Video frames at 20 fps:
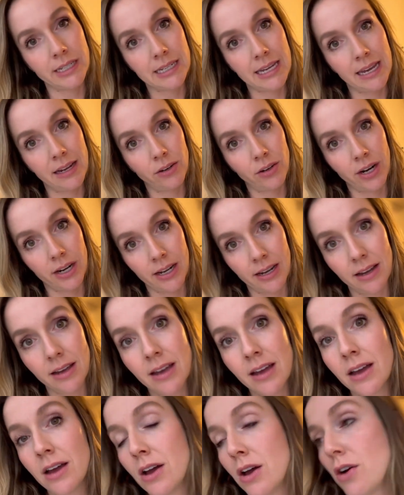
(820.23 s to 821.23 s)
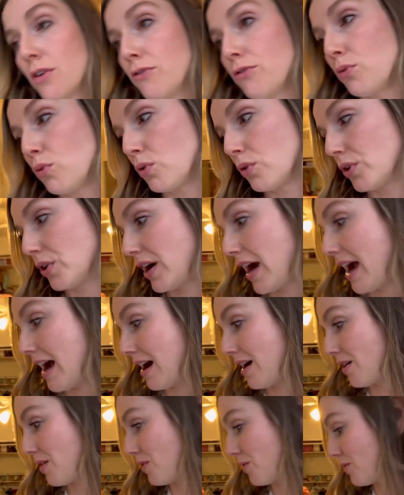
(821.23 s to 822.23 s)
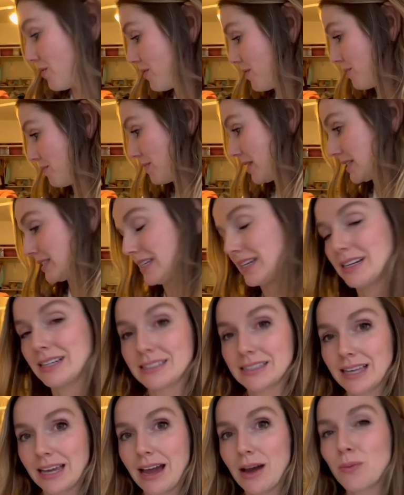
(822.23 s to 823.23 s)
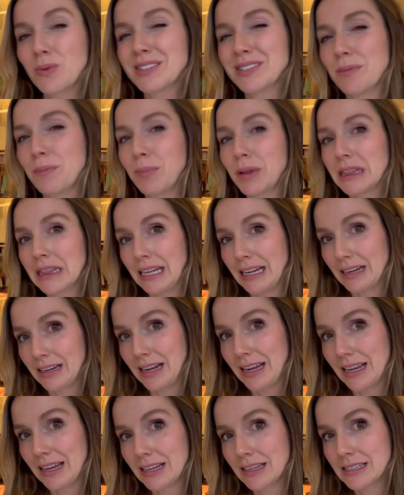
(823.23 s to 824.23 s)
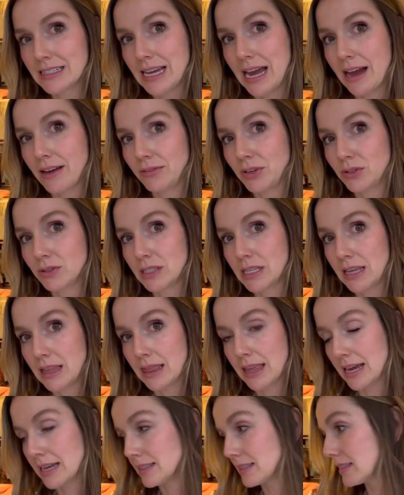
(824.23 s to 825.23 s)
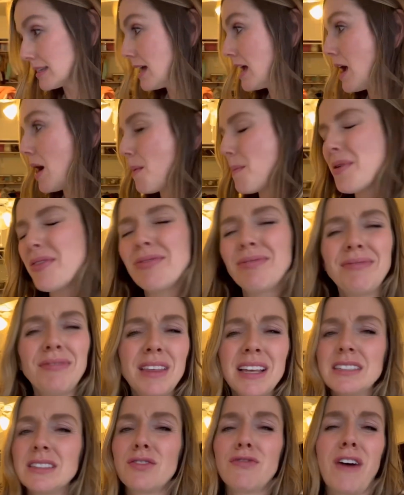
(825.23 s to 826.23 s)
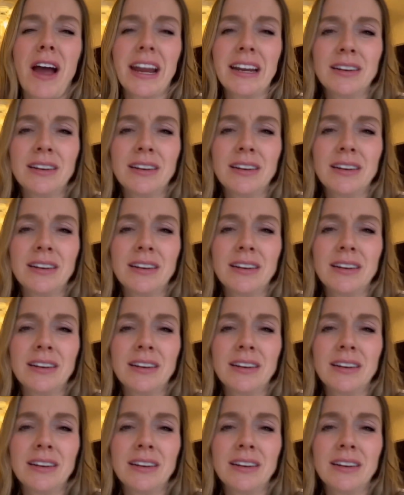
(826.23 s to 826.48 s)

take credit for how messy it is. Like I wasn't planning to have you see this, but it's fine.